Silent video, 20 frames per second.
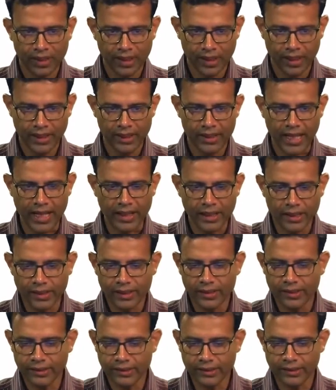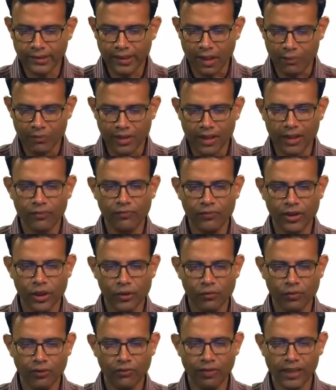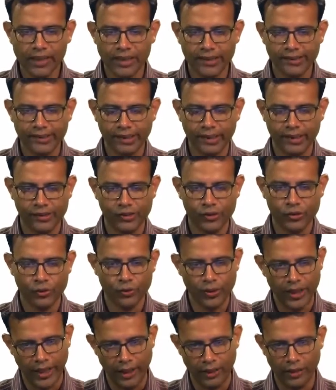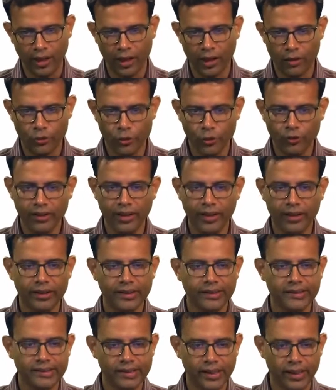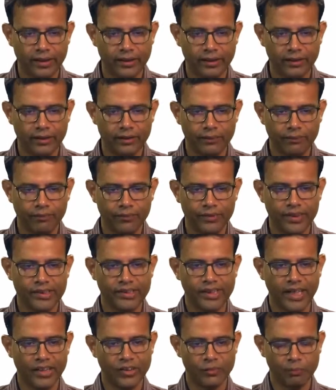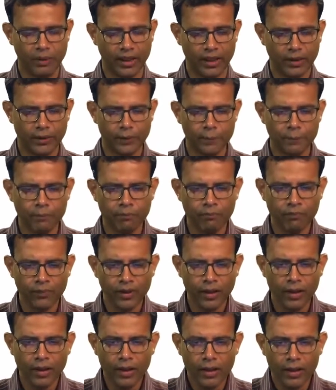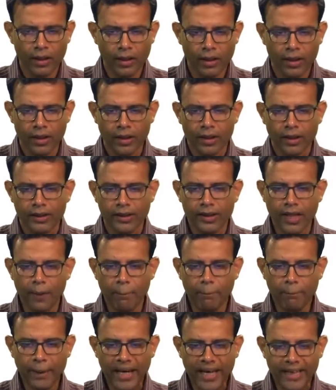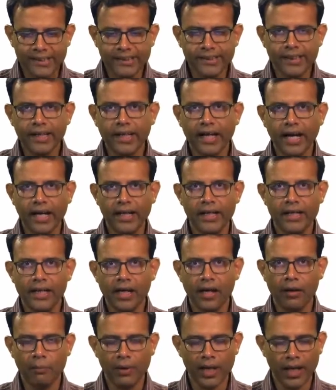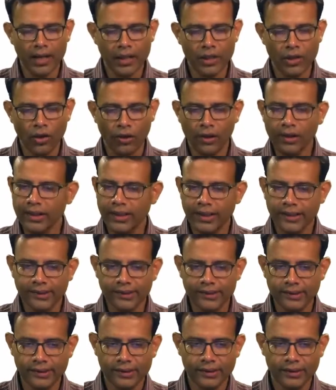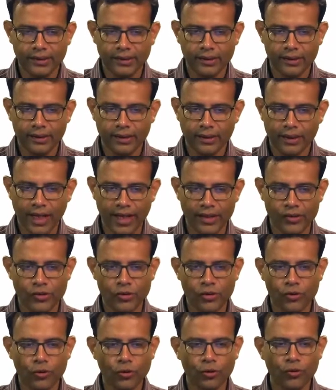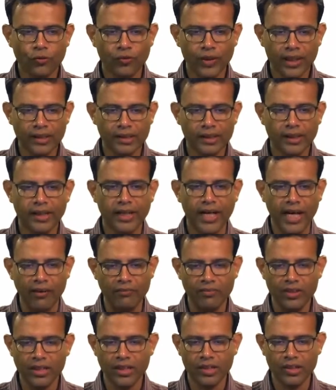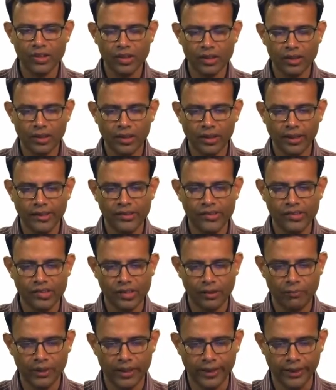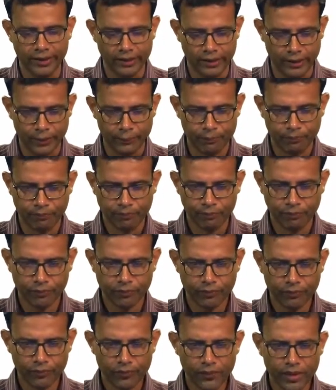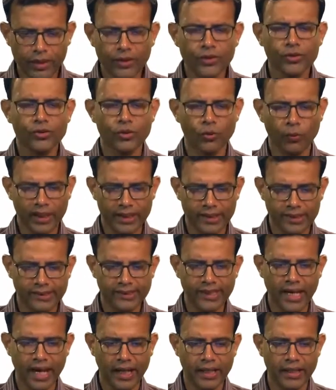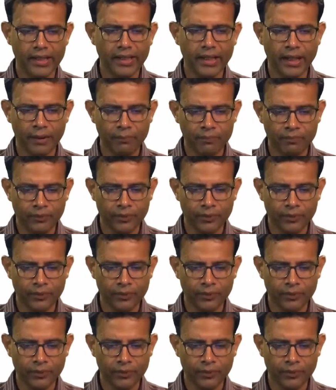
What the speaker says: And that is something which we will discuss today. How do we understand this aspect? The basic idea behind all this has to do with gravitational instability. So, what is the idea?